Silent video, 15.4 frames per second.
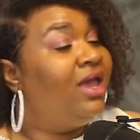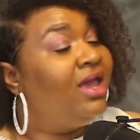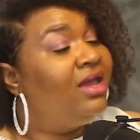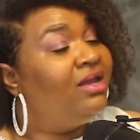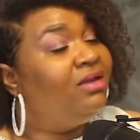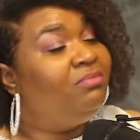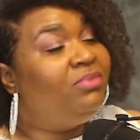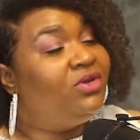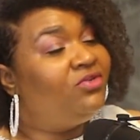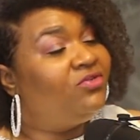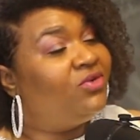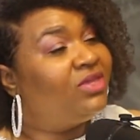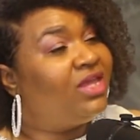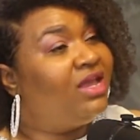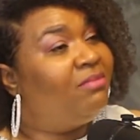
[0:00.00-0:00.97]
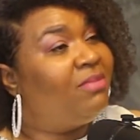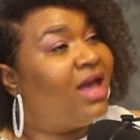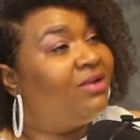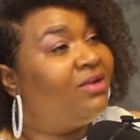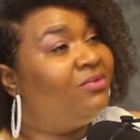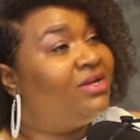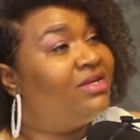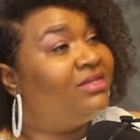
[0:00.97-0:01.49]
And the beautiful thing
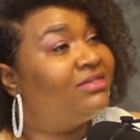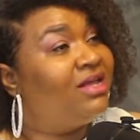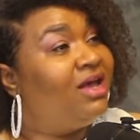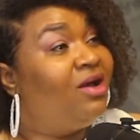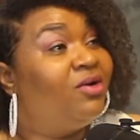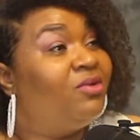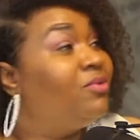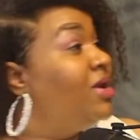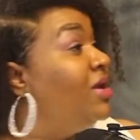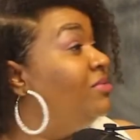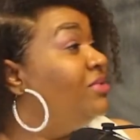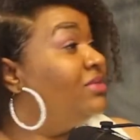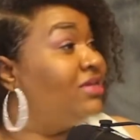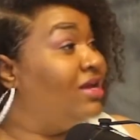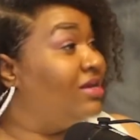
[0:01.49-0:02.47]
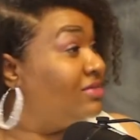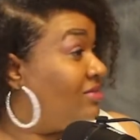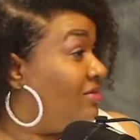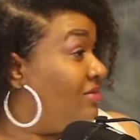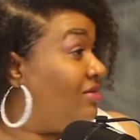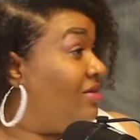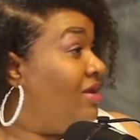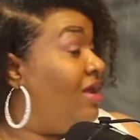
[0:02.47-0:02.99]
about it was Uncle Red was a
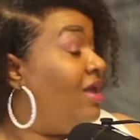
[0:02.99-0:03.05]
hustler.